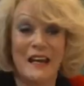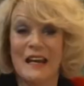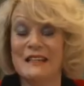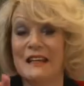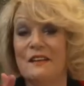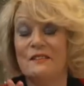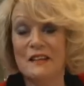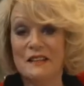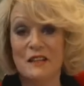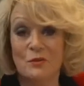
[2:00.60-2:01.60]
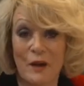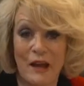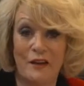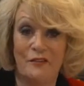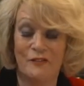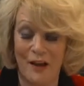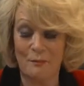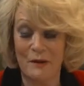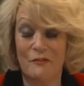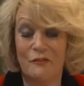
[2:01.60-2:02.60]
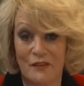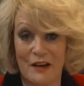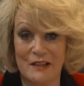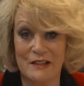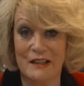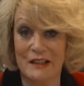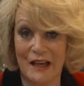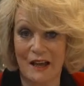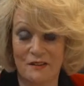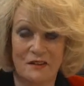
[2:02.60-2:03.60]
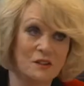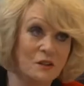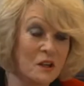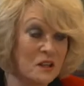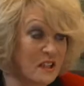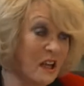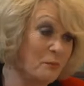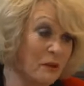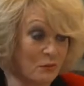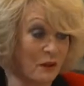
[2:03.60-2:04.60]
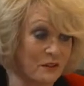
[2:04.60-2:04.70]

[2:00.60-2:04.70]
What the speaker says: You see, this is where family and friends can gather to celebrate,